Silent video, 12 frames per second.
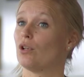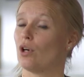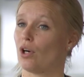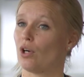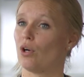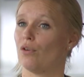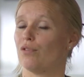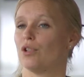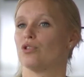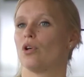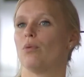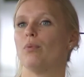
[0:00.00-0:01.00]
cargo, for
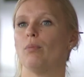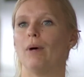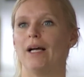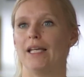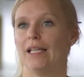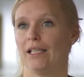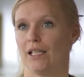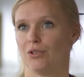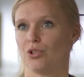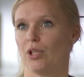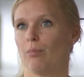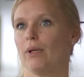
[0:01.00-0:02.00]
example, by
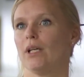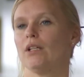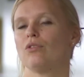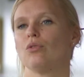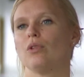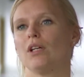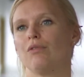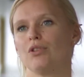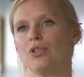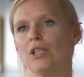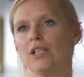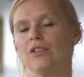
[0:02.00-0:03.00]
inland shipping to their
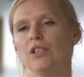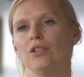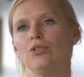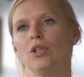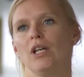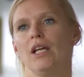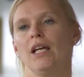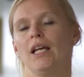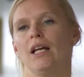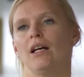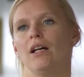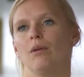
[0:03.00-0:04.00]
facilities,
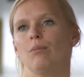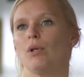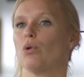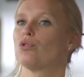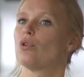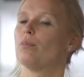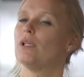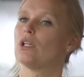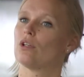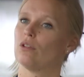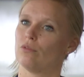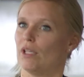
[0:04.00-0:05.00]
but also be
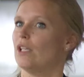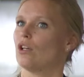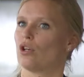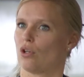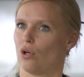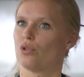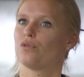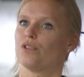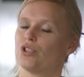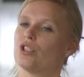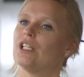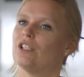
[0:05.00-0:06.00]
in a close
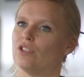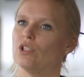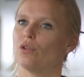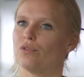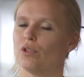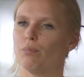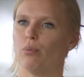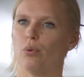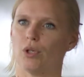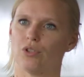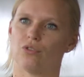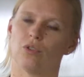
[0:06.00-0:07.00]
vicinity of the
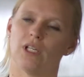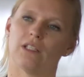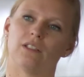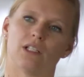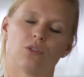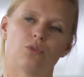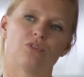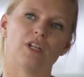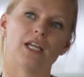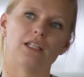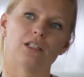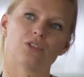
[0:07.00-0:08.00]
port to get their
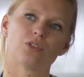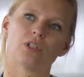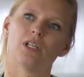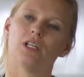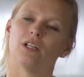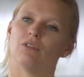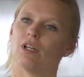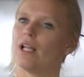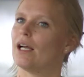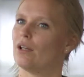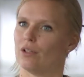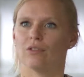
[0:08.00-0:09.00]
containers
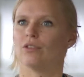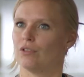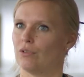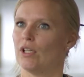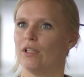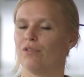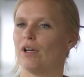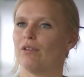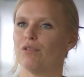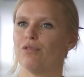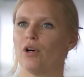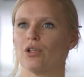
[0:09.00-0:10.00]
in a
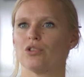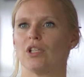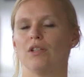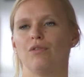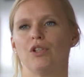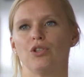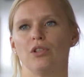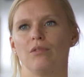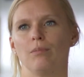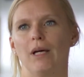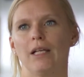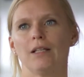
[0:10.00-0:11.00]
very fast and efficient
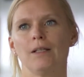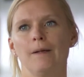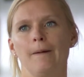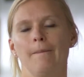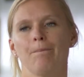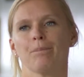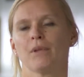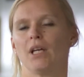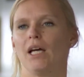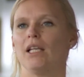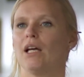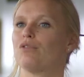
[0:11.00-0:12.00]
manner
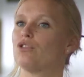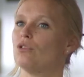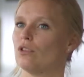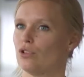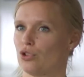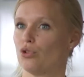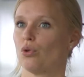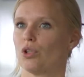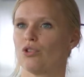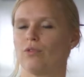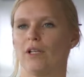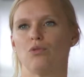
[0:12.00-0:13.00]
and have
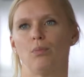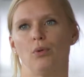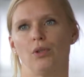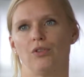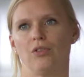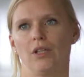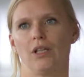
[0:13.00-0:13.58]
short transport